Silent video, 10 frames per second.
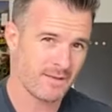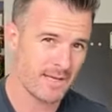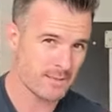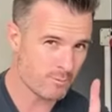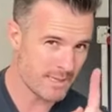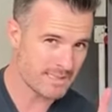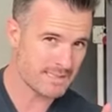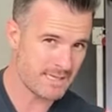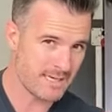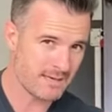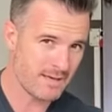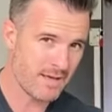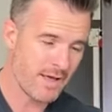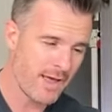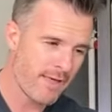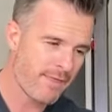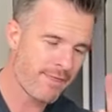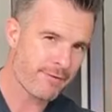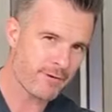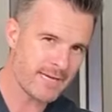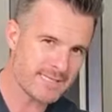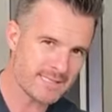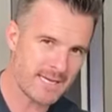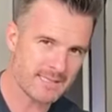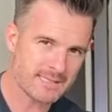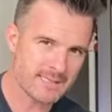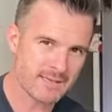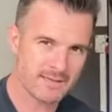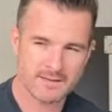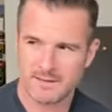That's one set. 3 sets